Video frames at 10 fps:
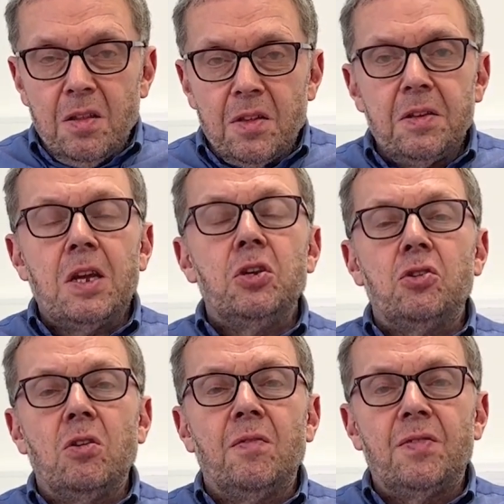The
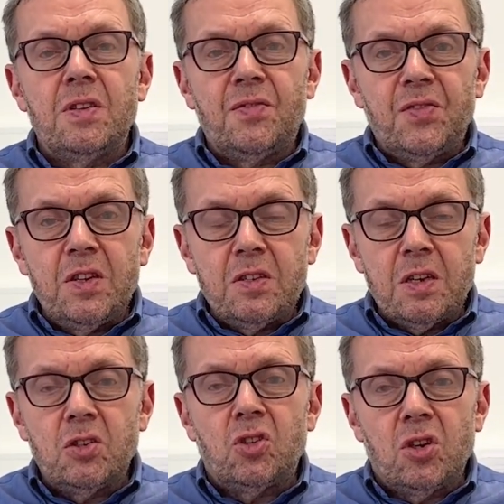nature of this visa
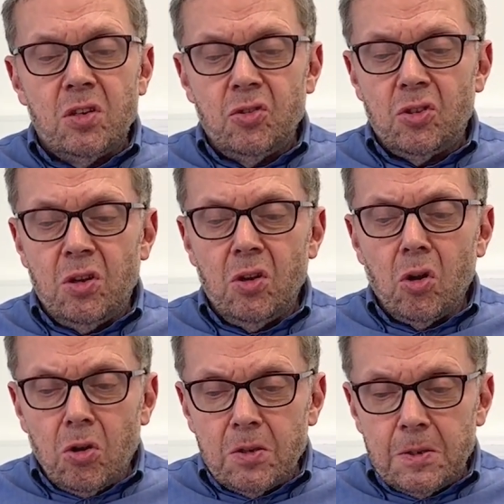has changed a
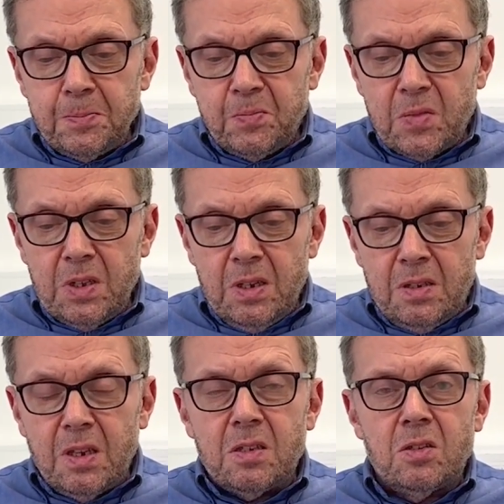lot. It
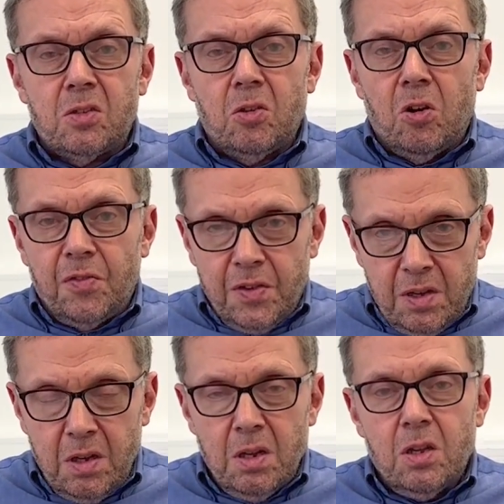doesn't
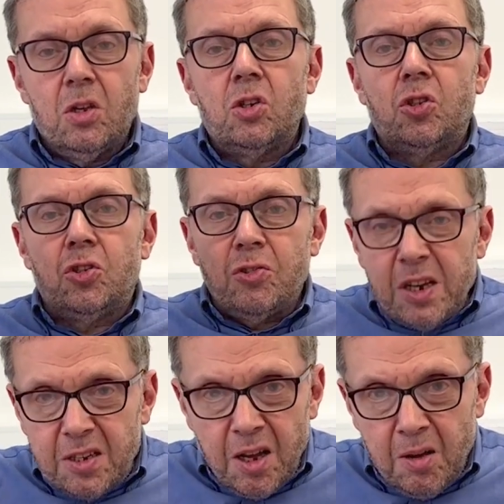offer
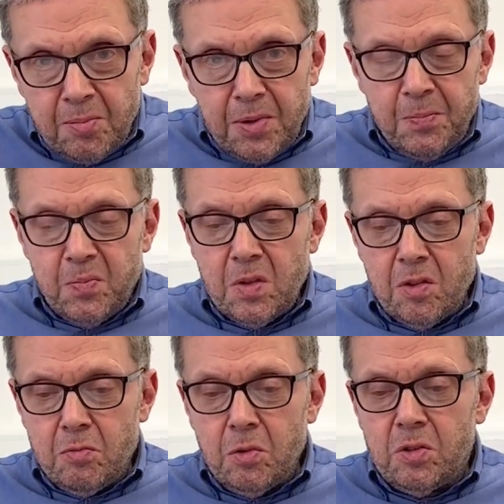straight up
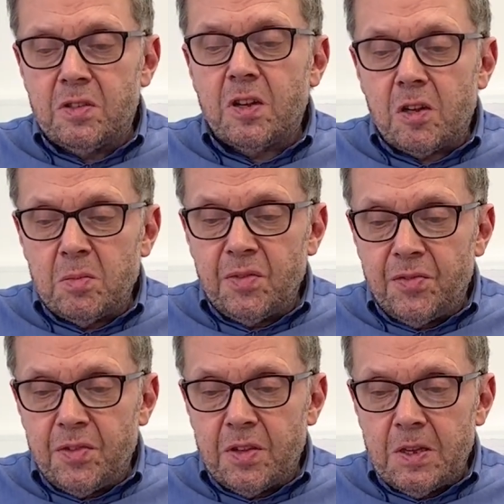the route to settlement
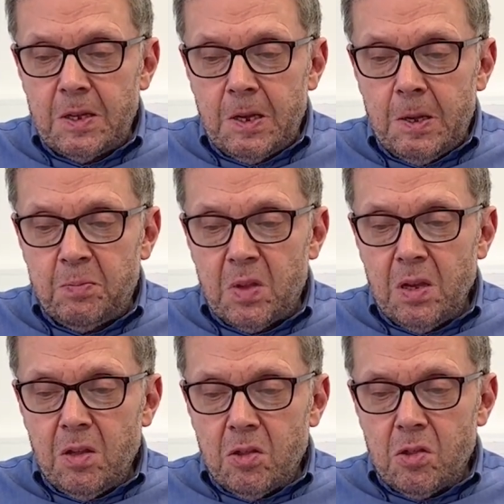for the
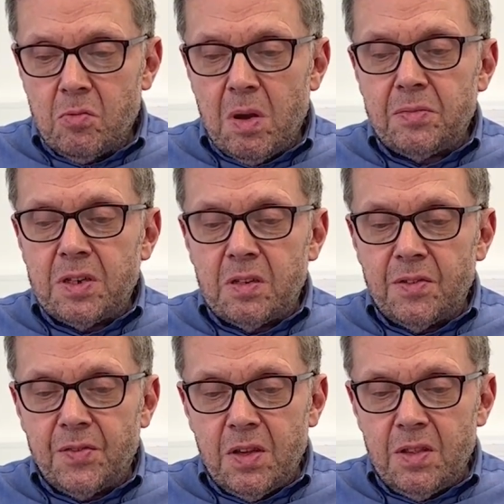
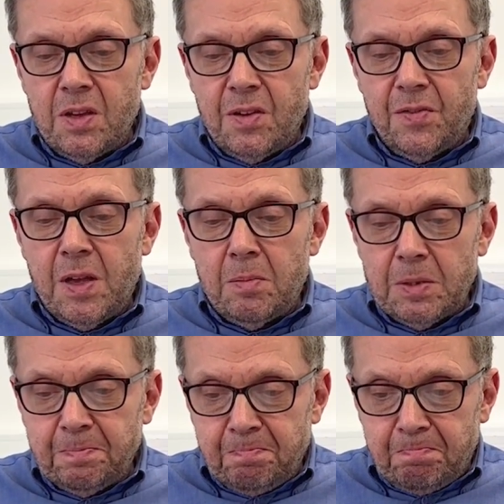representative and their family.